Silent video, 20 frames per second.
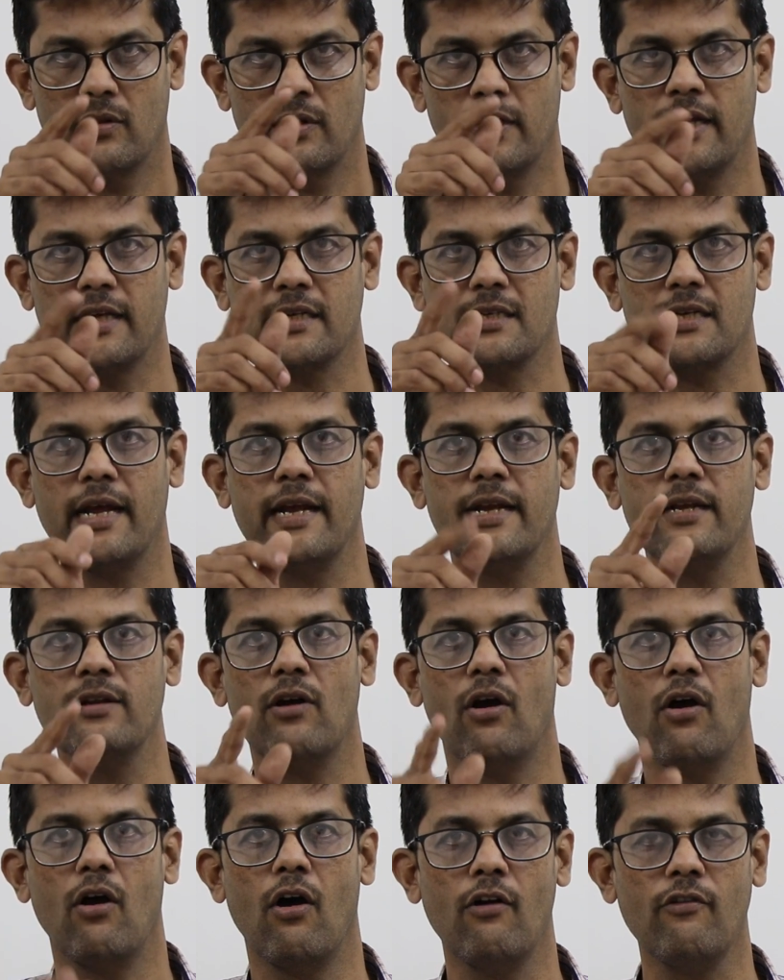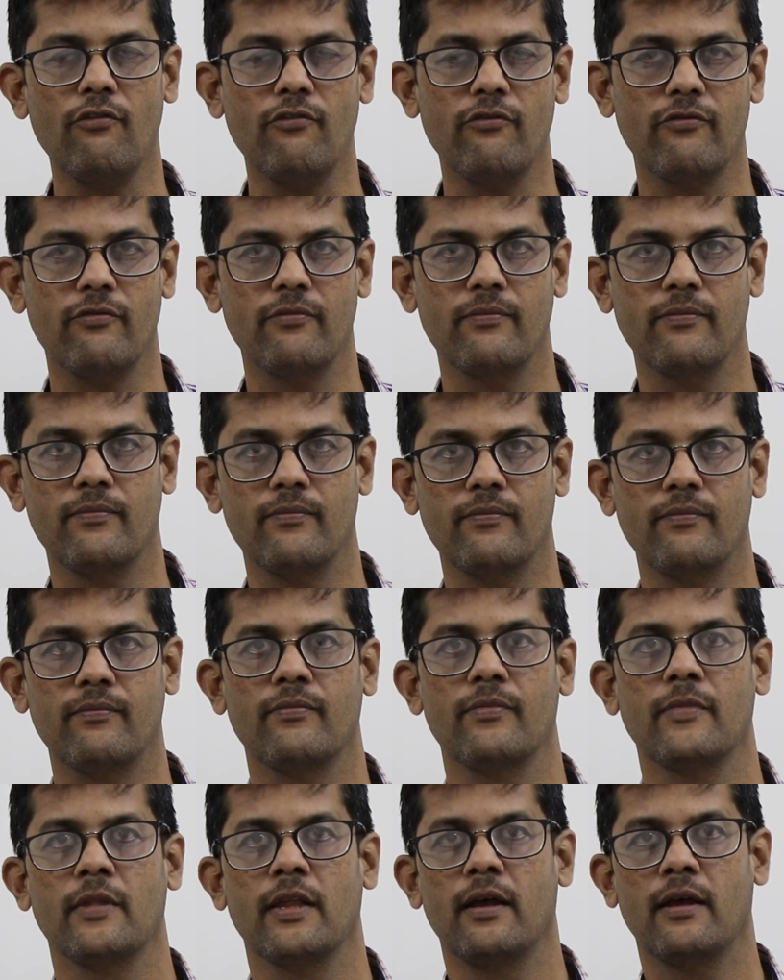Next line of.
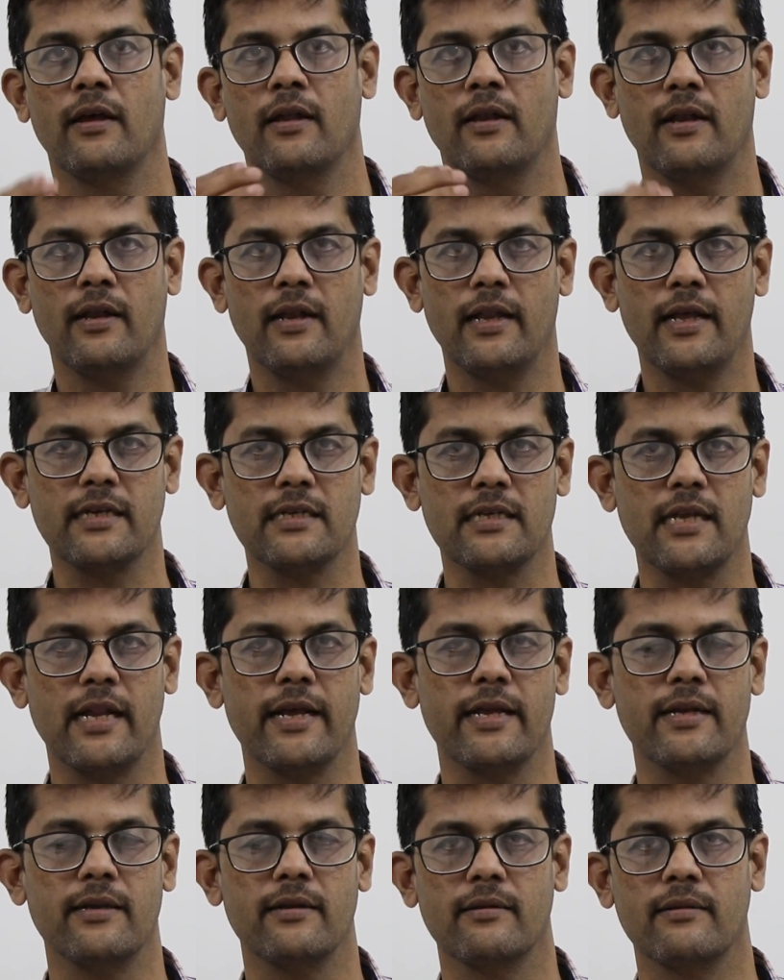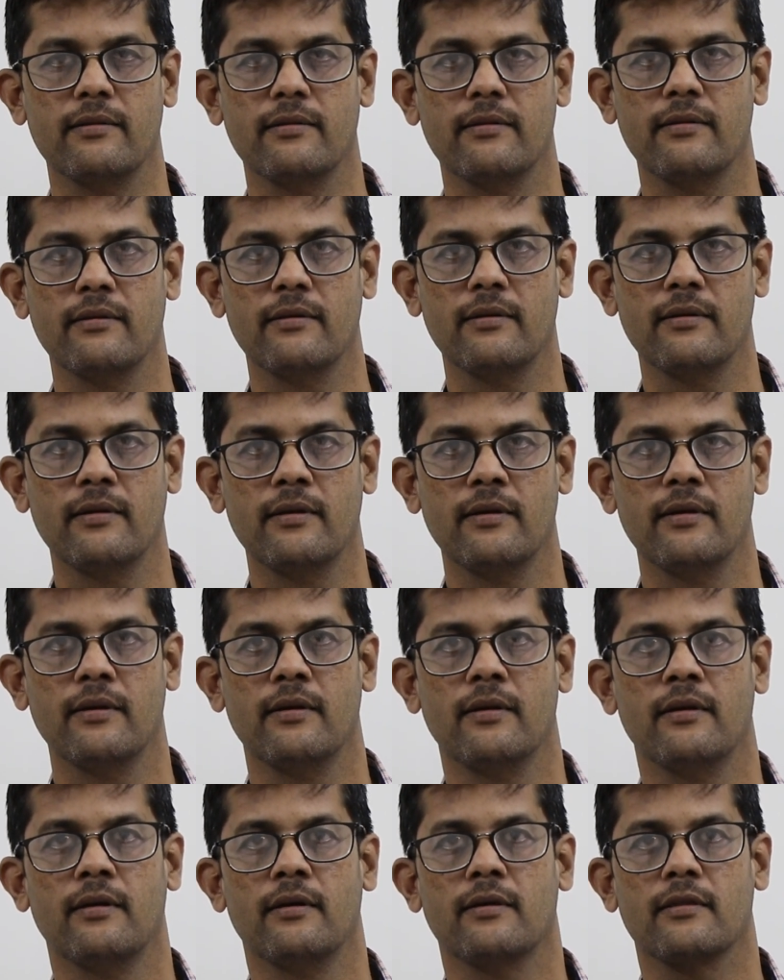Next line.
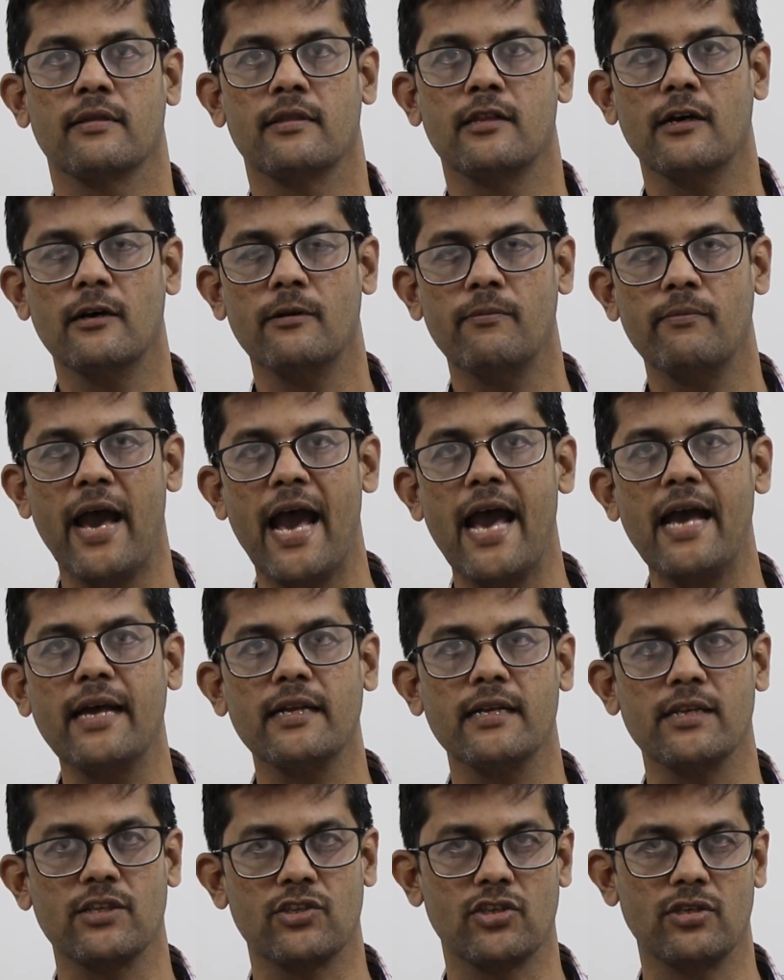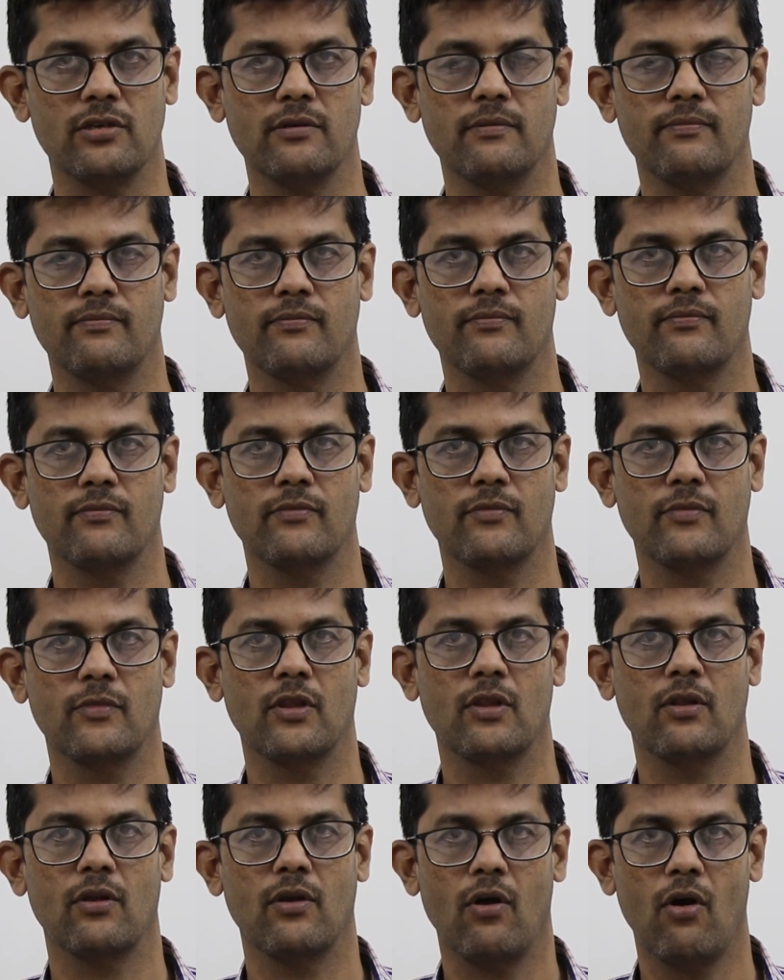The marriage
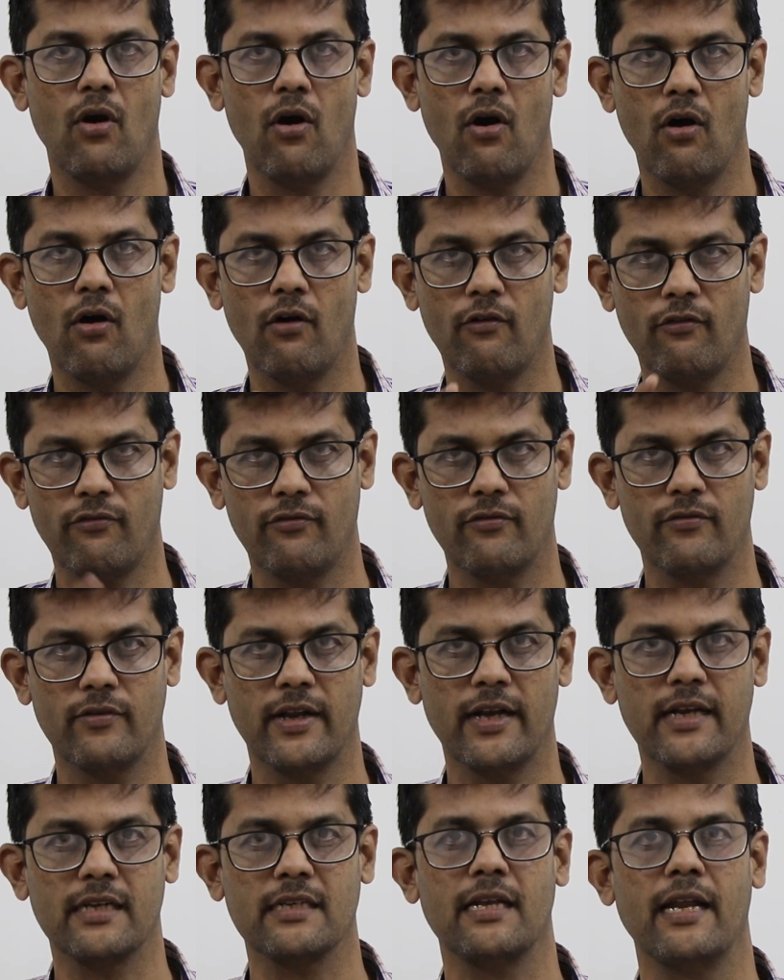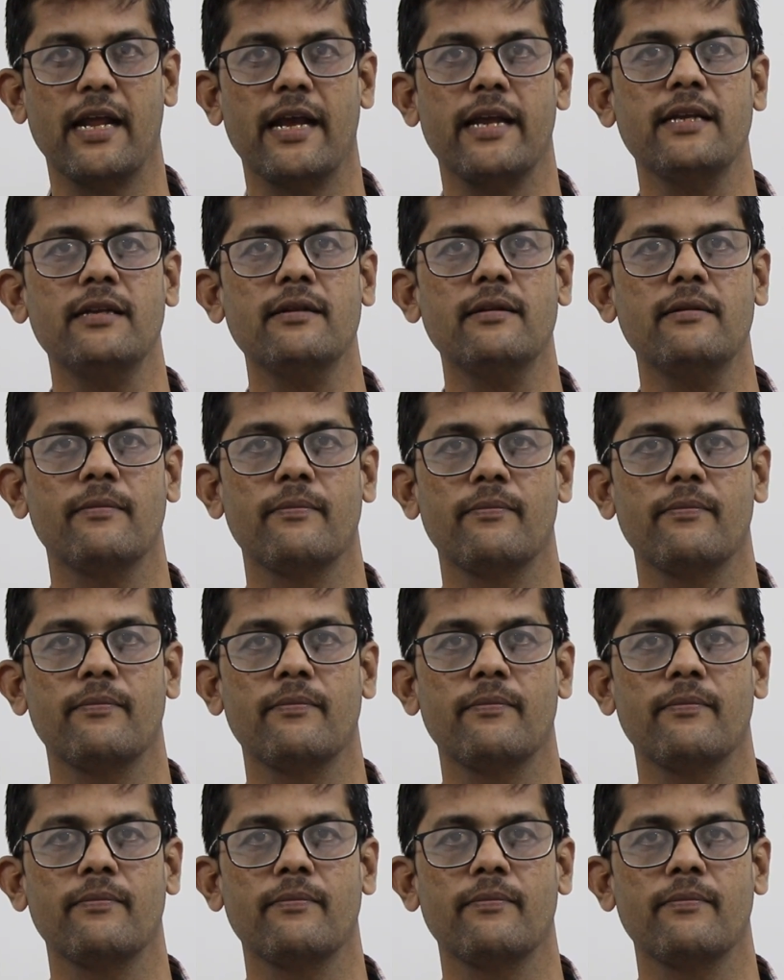of. Next line.